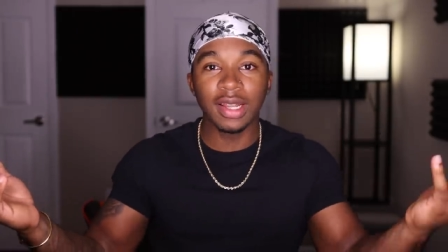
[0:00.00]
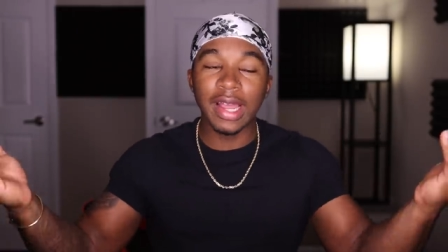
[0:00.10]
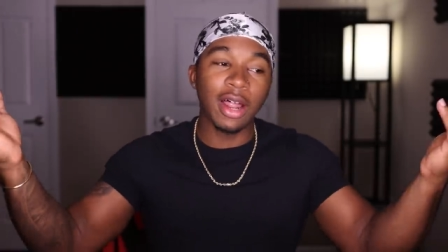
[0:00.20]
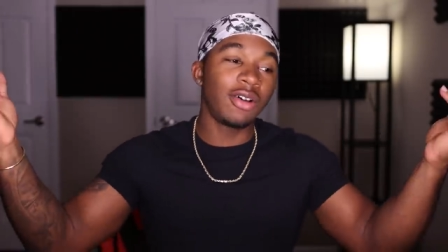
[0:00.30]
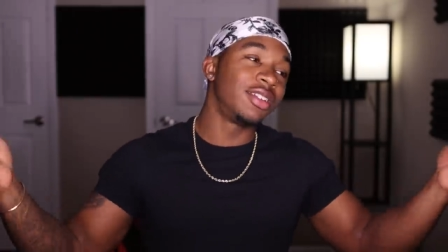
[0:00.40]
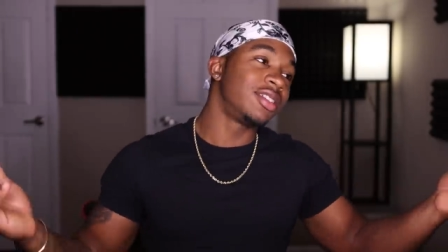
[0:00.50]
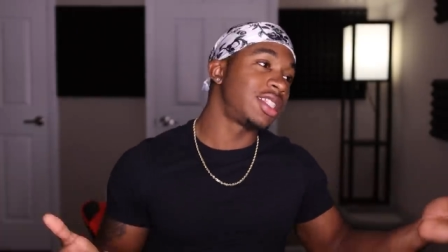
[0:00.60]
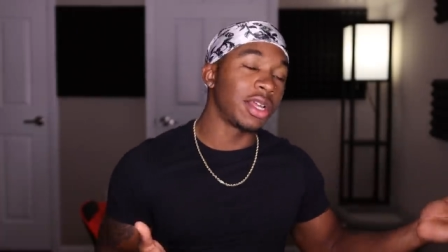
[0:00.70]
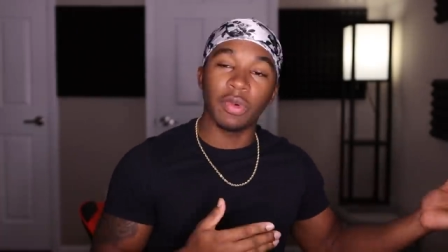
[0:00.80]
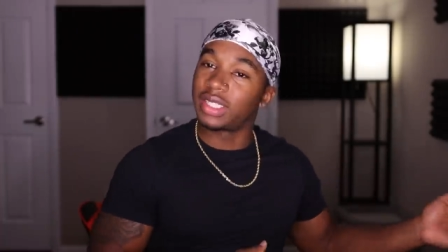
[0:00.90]
Like, I don't
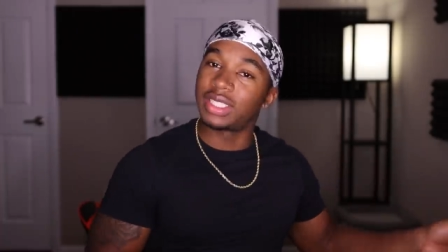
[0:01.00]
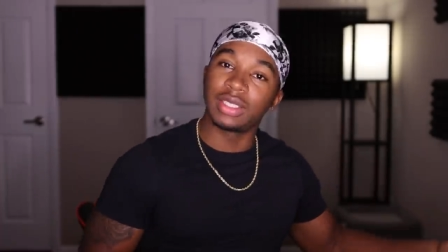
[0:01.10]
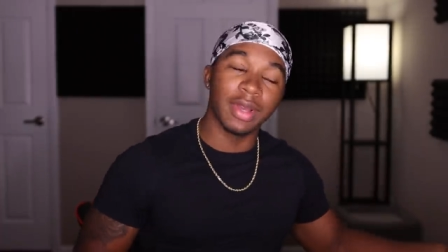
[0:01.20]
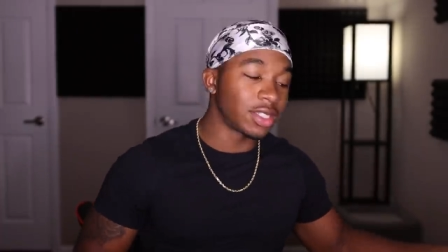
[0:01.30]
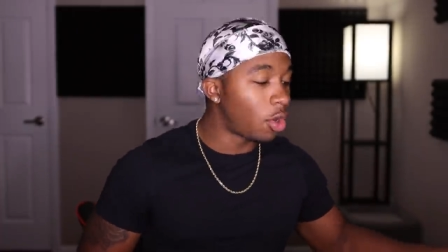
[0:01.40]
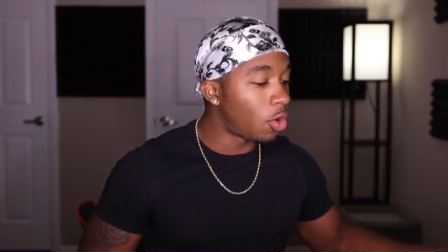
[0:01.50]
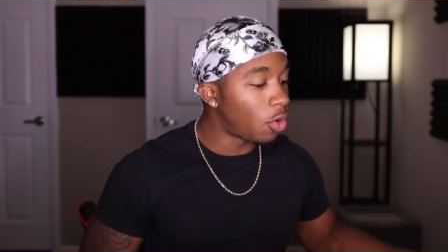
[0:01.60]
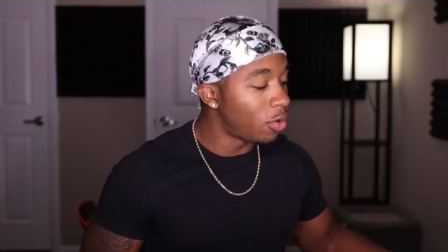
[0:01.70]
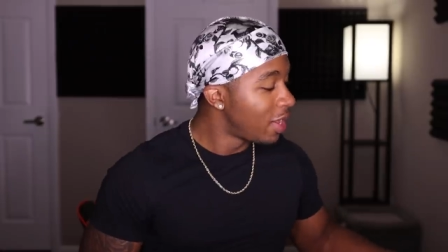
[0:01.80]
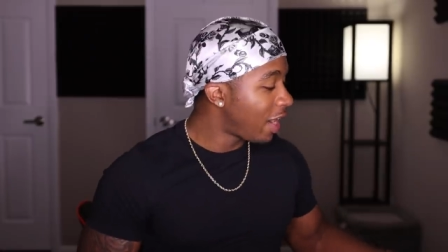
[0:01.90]
understand racism as a
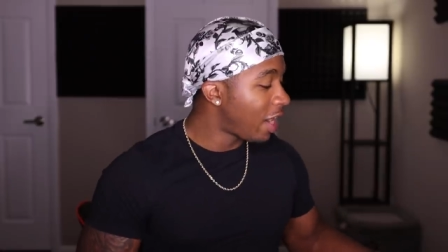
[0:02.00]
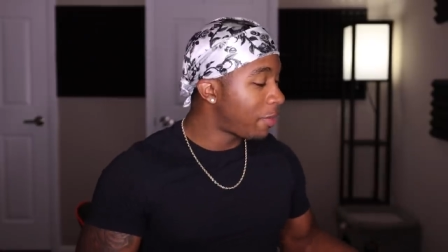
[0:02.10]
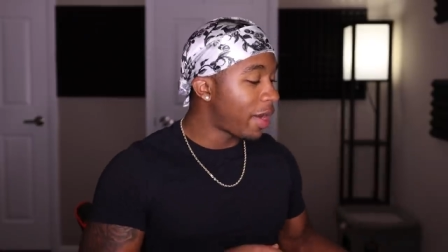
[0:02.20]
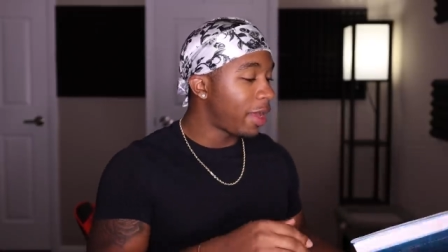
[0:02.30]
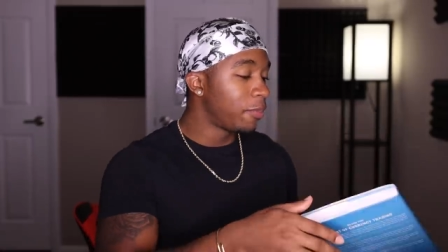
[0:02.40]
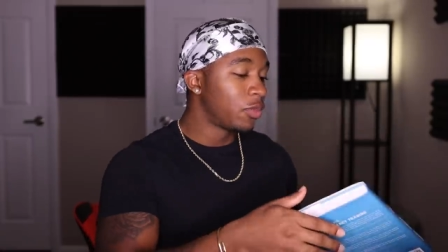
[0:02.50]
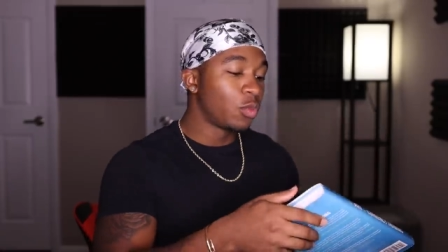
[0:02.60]
whole. Everybody.